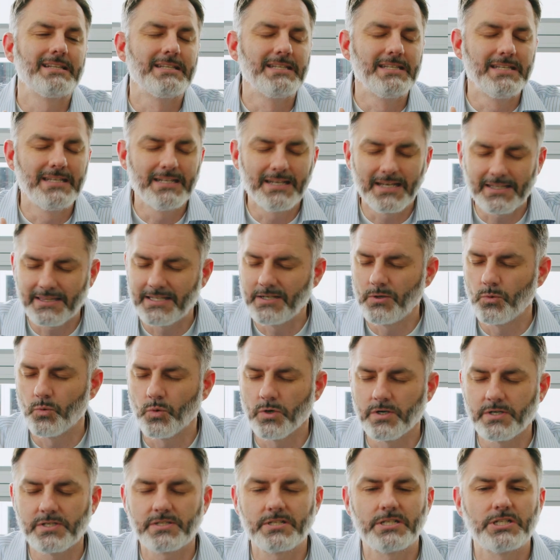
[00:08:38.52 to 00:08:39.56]
Nothing
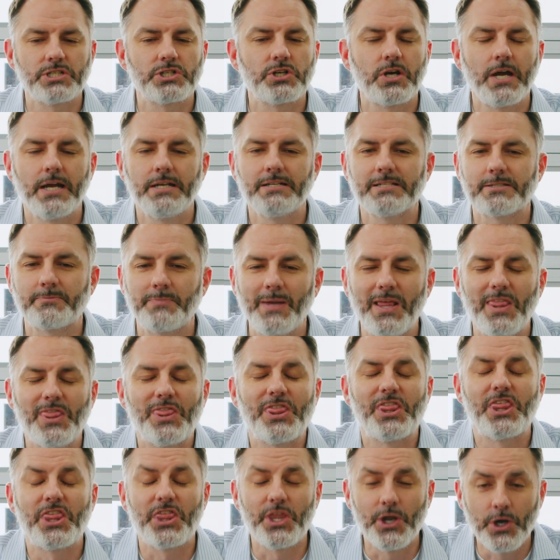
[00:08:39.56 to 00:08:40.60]
worse than trying to spend
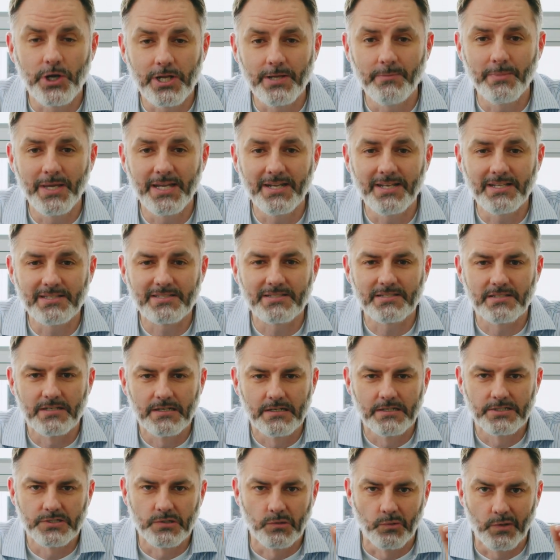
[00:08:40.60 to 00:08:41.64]
30 minutes
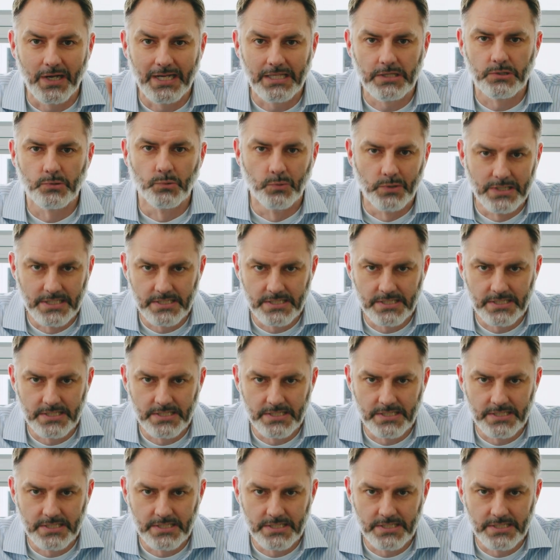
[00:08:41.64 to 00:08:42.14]
to write 3